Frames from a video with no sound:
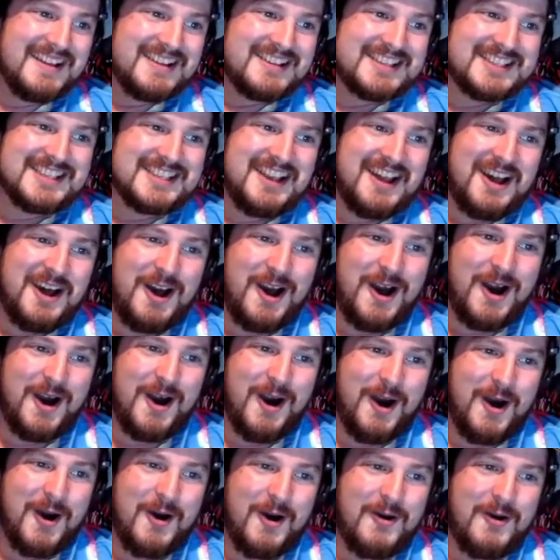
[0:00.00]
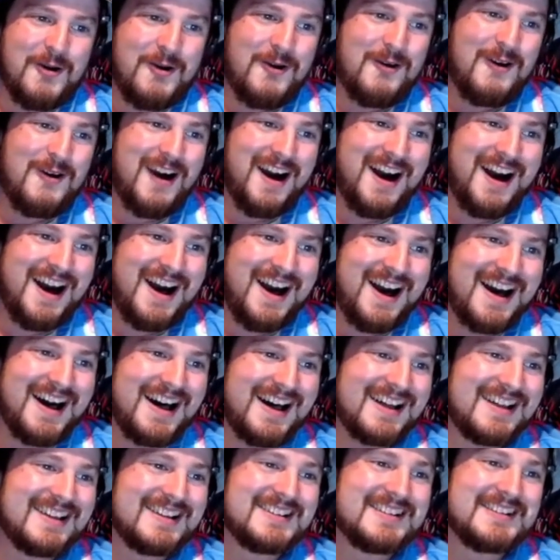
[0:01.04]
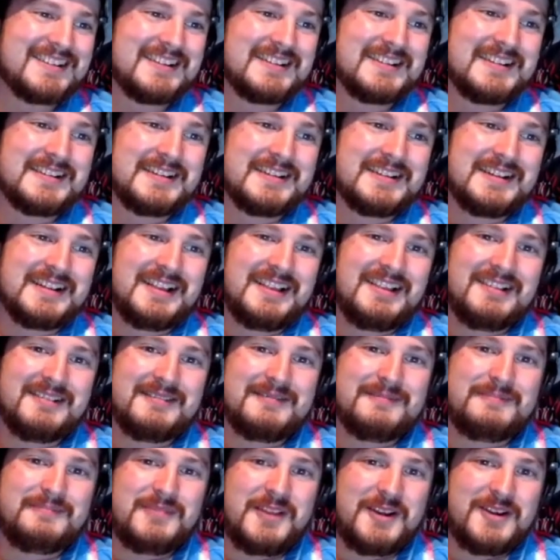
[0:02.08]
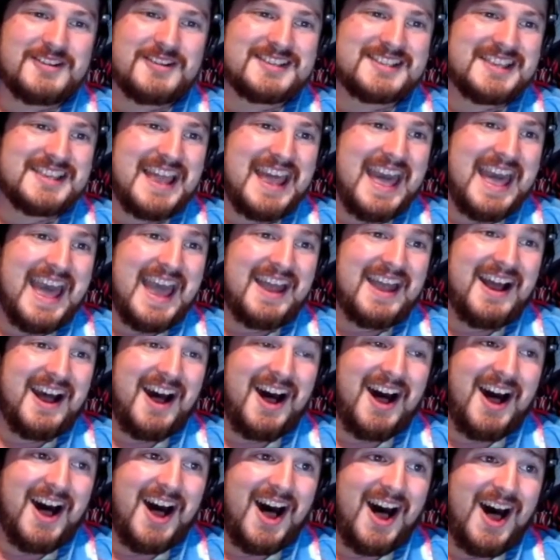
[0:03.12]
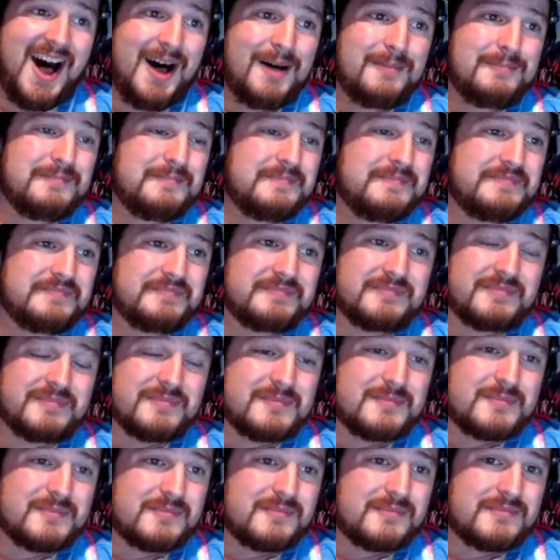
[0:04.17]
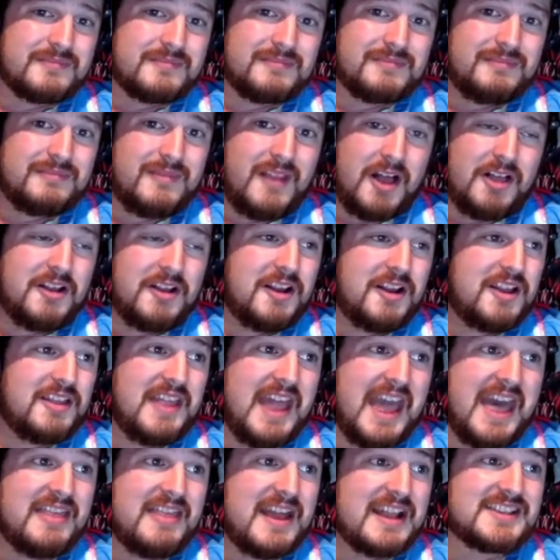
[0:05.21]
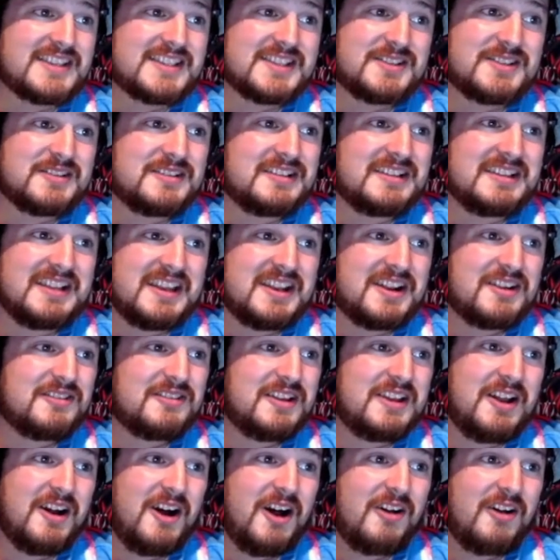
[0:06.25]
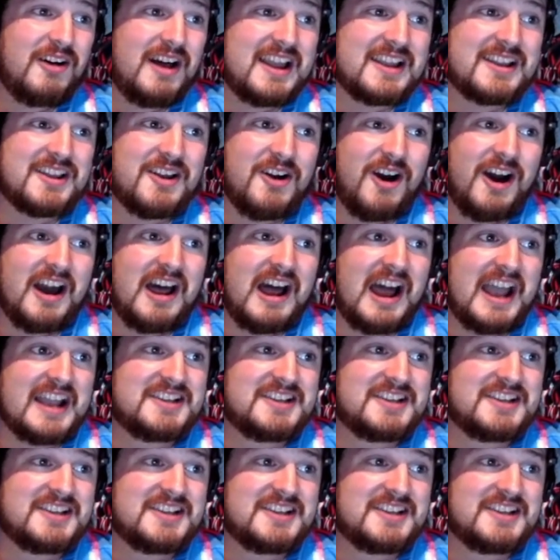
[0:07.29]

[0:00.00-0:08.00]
So, uh, there's that. Um, other than that, that's literally all I got.